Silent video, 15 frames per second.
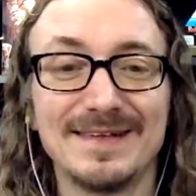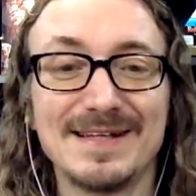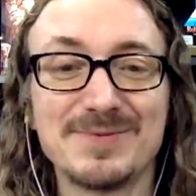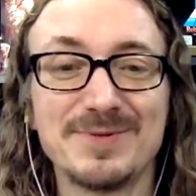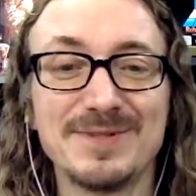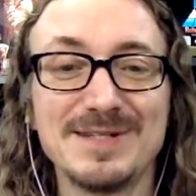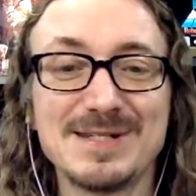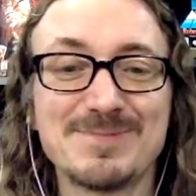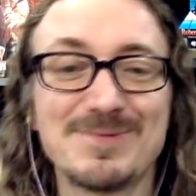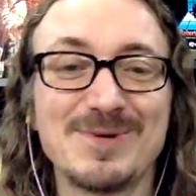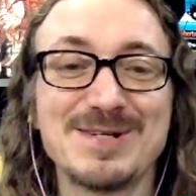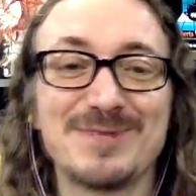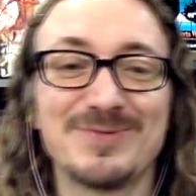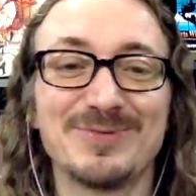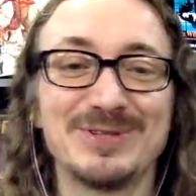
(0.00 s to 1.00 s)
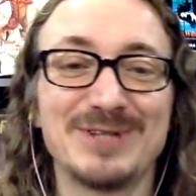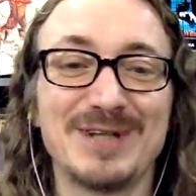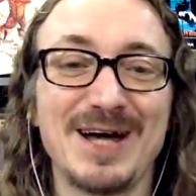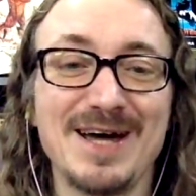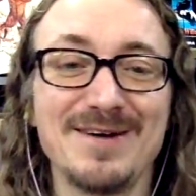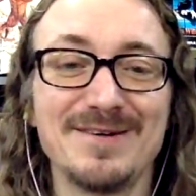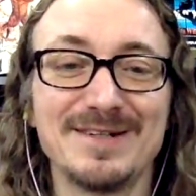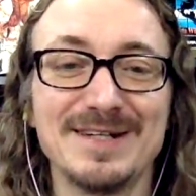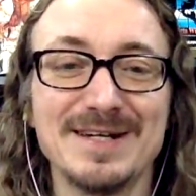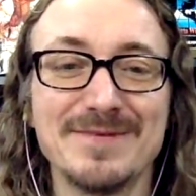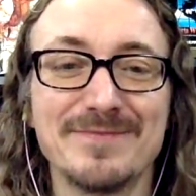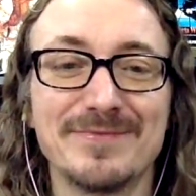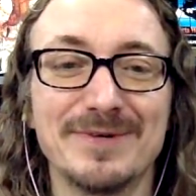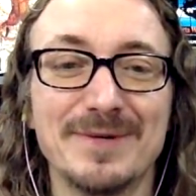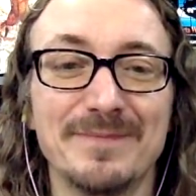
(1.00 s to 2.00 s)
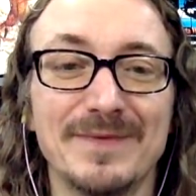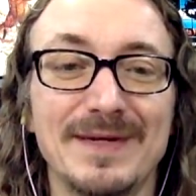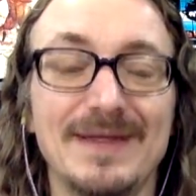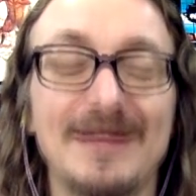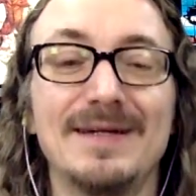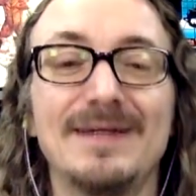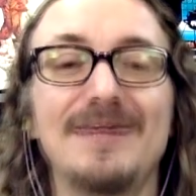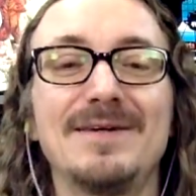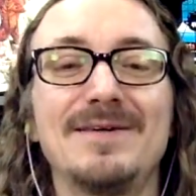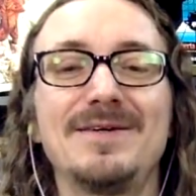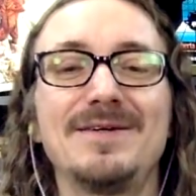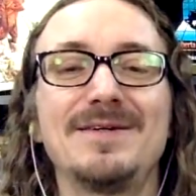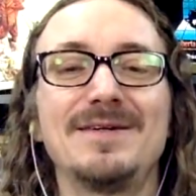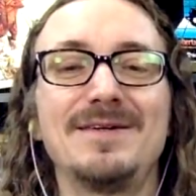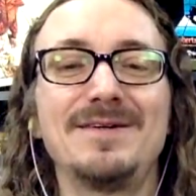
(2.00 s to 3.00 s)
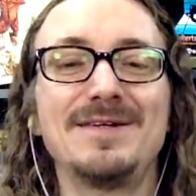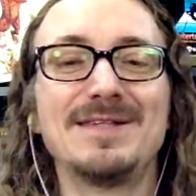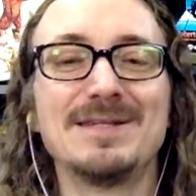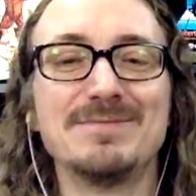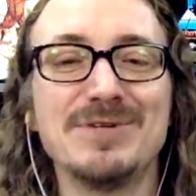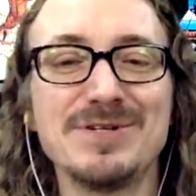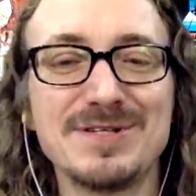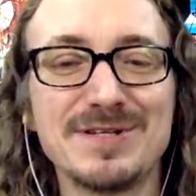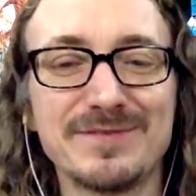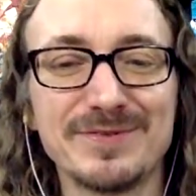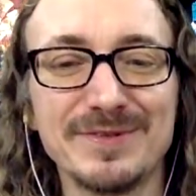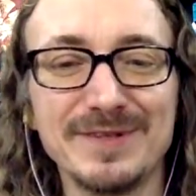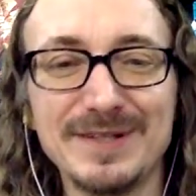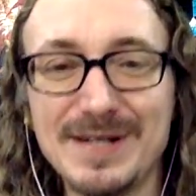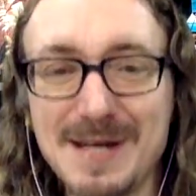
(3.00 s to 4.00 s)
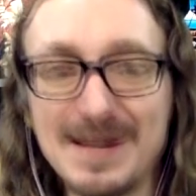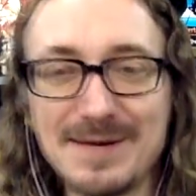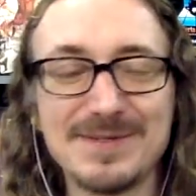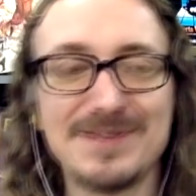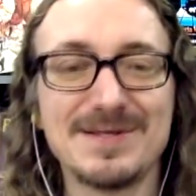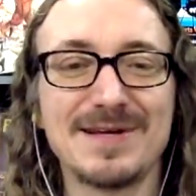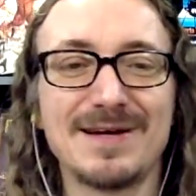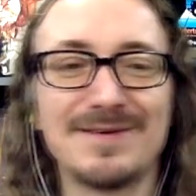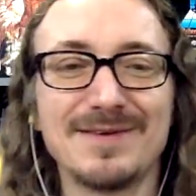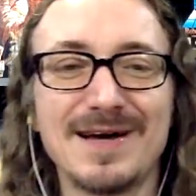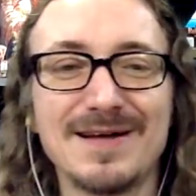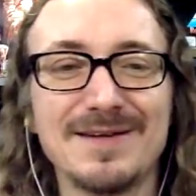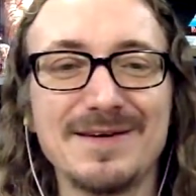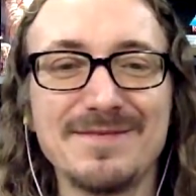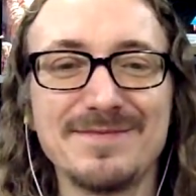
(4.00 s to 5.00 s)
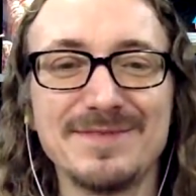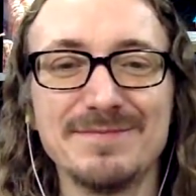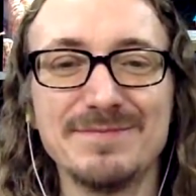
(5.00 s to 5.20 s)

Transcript: that's where the inspiration for the title came from. No, who did who did the music for the game? Because I, I love the